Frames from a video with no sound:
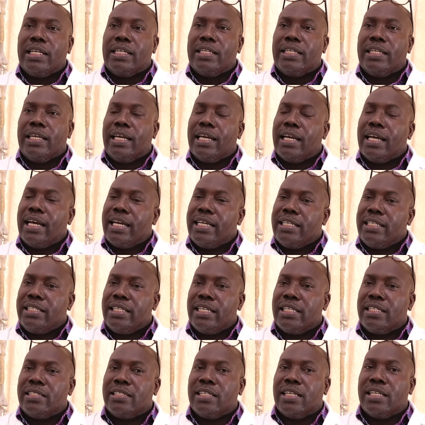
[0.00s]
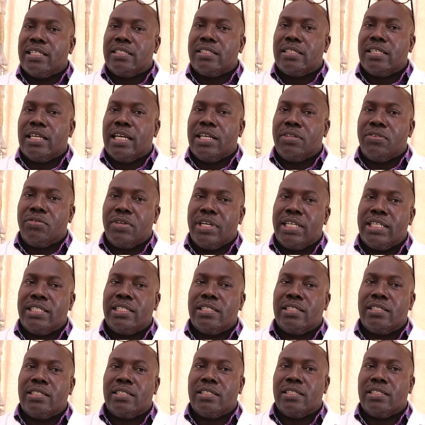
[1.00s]
the idea is that
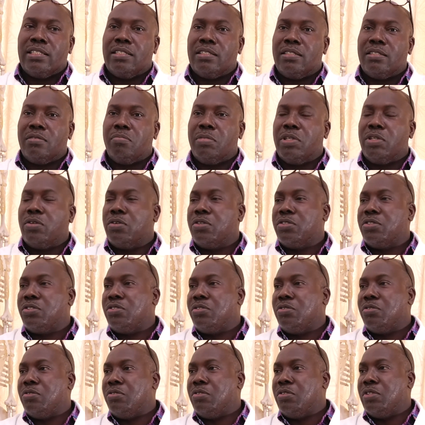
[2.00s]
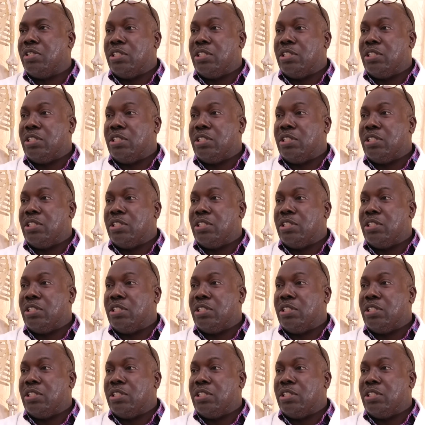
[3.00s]
arthritis is because you,